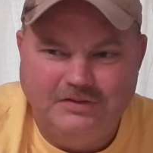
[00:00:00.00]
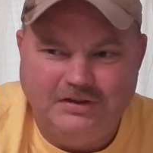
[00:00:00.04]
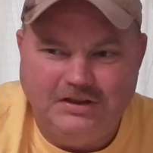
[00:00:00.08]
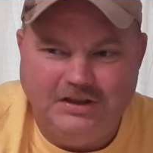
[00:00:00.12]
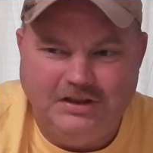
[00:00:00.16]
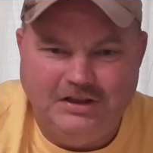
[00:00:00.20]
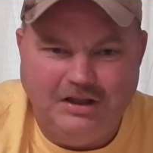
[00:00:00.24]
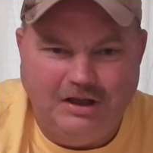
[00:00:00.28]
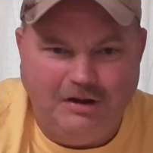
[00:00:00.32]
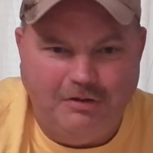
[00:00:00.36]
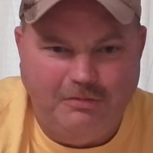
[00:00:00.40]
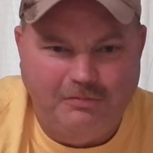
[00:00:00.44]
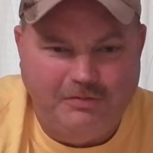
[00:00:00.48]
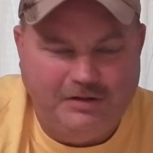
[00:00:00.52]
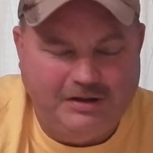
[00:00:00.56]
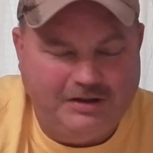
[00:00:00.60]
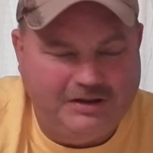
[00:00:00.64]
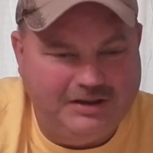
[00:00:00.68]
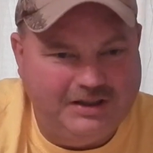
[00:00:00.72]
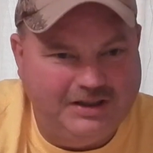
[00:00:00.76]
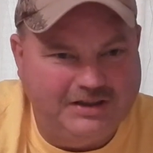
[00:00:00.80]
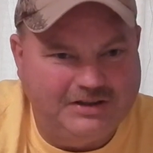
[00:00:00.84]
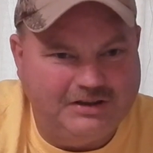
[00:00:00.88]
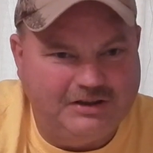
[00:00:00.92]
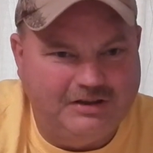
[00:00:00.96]
she's holding her,
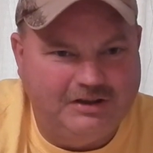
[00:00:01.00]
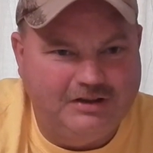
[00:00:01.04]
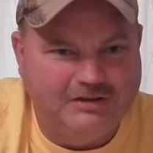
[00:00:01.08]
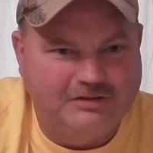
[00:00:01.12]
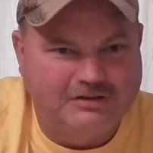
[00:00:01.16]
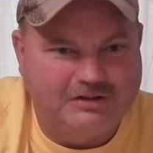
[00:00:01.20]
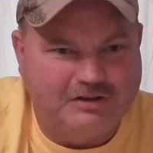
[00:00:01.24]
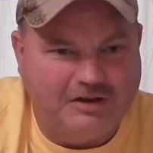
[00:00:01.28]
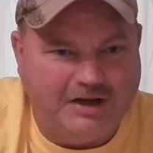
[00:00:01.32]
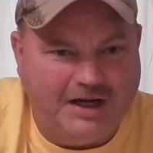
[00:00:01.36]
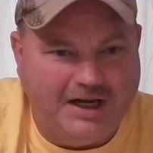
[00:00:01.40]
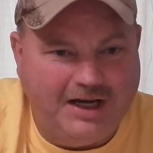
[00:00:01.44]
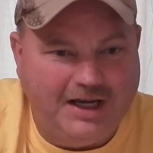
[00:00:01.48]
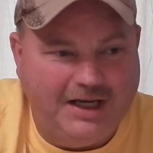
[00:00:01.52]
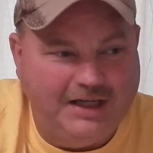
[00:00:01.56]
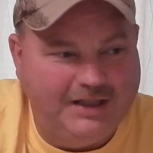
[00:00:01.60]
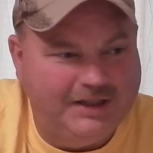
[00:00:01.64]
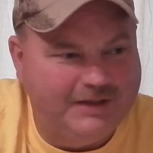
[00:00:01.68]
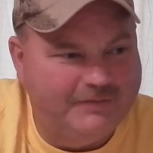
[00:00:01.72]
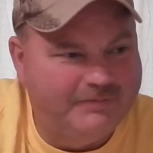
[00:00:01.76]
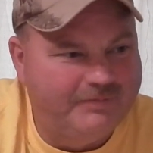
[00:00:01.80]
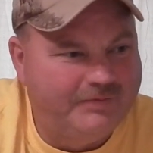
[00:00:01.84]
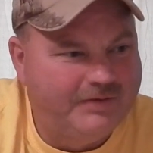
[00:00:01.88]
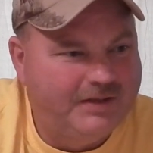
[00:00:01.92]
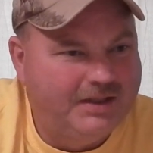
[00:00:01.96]
and this girl's
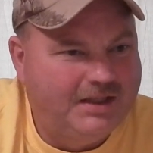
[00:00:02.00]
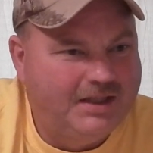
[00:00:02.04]
crying,